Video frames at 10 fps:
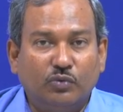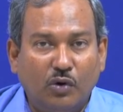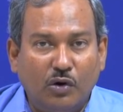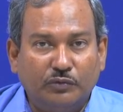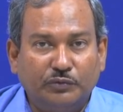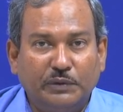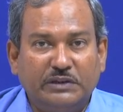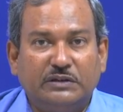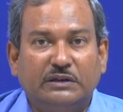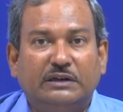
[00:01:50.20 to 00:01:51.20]
of
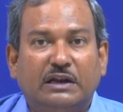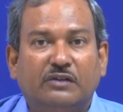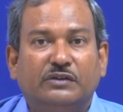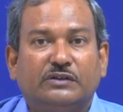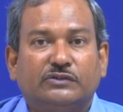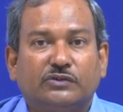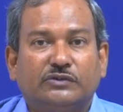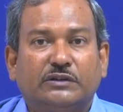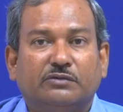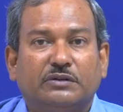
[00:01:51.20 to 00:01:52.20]
which Navier-Stokes
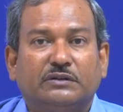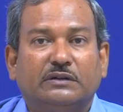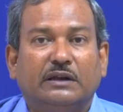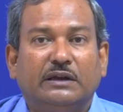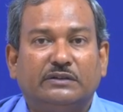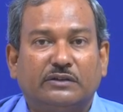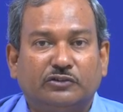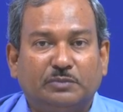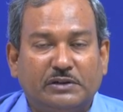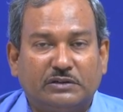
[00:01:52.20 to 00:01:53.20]
equation is a
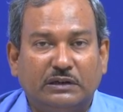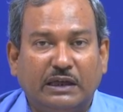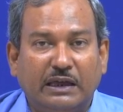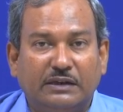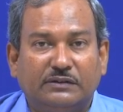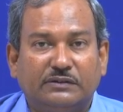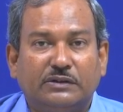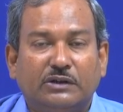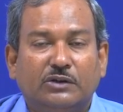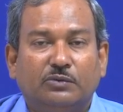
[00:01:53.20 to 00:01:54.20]
special case
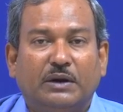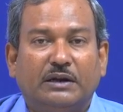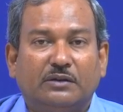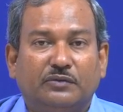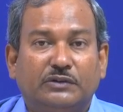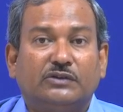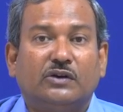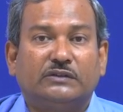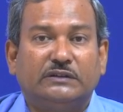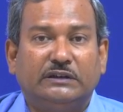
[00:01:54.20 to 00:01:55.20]
where the
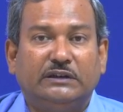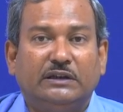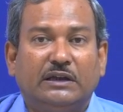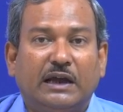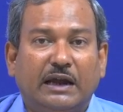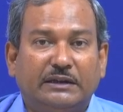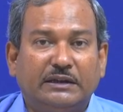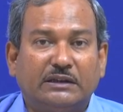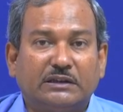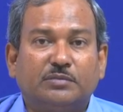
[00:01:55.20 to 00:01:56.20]
viscosity and the
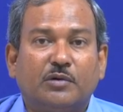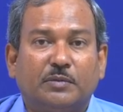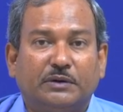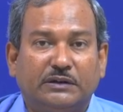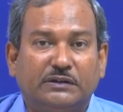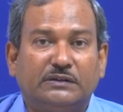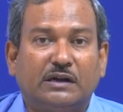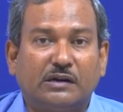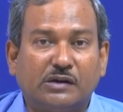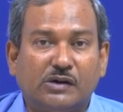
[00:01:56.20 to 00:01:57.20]
other properties
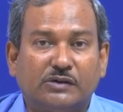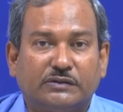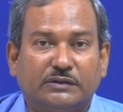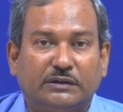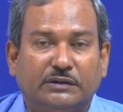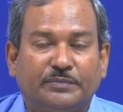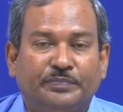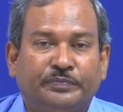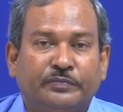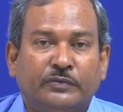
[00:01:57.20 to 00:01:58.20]
are constant.
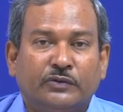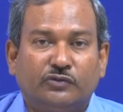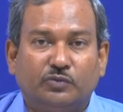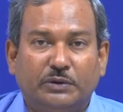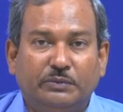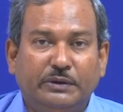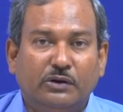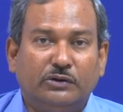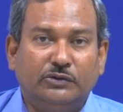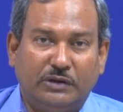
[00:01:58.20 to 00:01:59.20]
So, when we
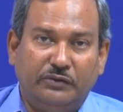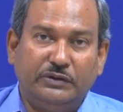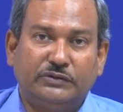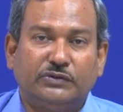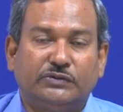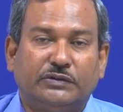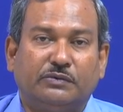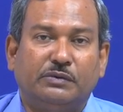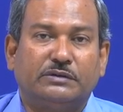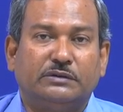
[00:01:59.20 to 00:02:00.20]
got to Navier-Stokes
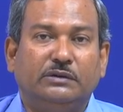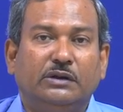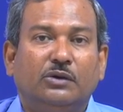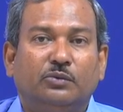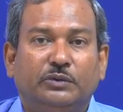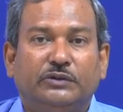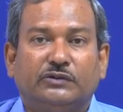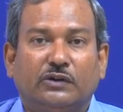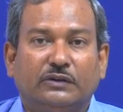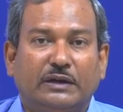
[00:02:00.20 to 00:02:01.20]
equation, we
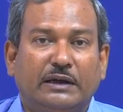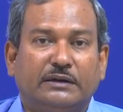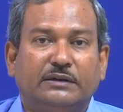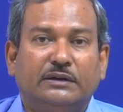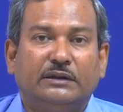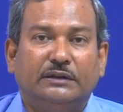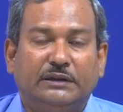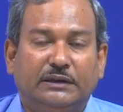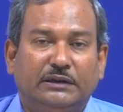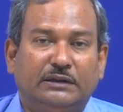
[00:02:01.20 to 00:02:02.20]
saw that
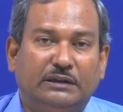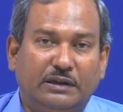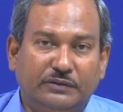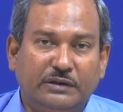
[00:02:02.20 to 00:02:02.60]
the left